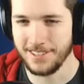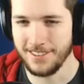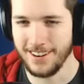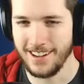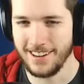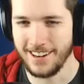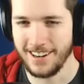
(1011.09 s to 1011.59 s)
it
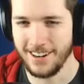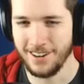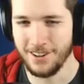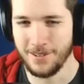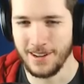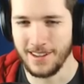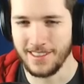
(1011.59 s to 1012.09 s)
around. I don't
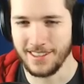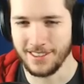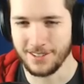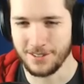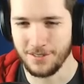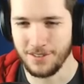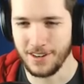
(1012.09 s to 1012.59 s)
know why I think
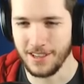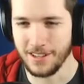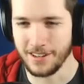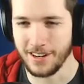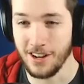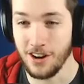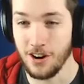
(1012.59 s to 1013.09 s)
they're so funny
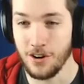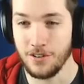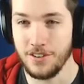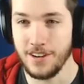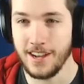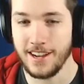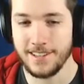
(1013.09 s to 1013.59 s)
looking. Oh,
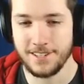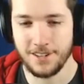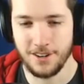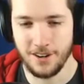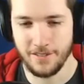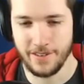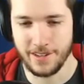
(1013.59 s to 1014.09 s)
nice
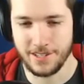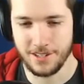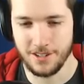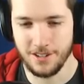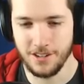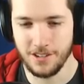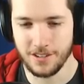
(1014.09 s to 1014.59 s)
harvest.
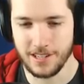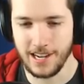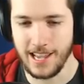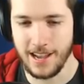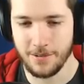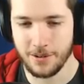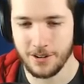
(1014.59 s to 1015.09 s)
Oh, look at
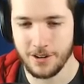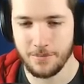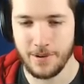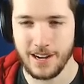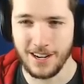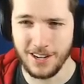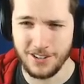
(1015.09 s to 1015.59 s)
that. We're gonna
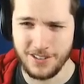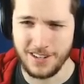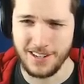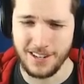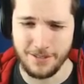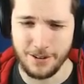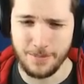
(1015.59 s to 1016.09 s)
break 100.
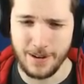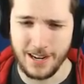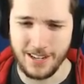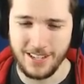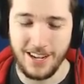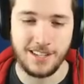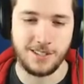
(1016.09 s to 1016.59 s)
Are we gonna break
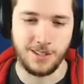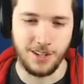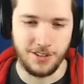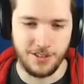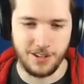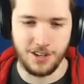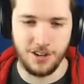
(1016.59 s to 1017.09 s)
a- Yes,
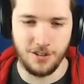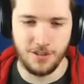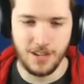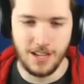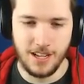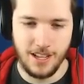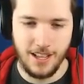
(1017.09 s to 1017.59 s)

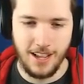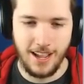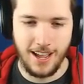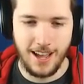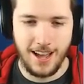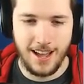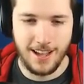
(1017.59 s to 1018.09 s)
102.
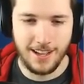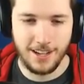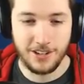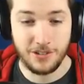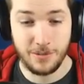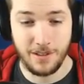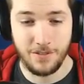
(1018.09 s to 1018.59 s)
Haha,
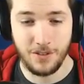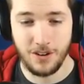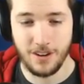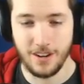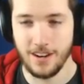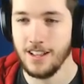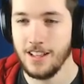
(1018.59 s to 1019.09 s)

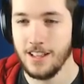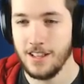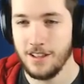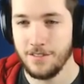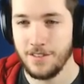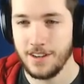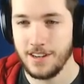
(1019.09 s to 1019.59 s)
124.
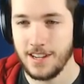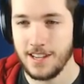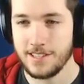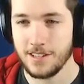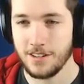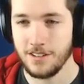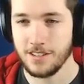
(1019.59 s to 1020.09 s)

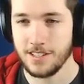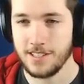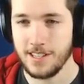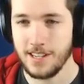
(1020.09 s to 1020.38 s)
Fantastic. Look, this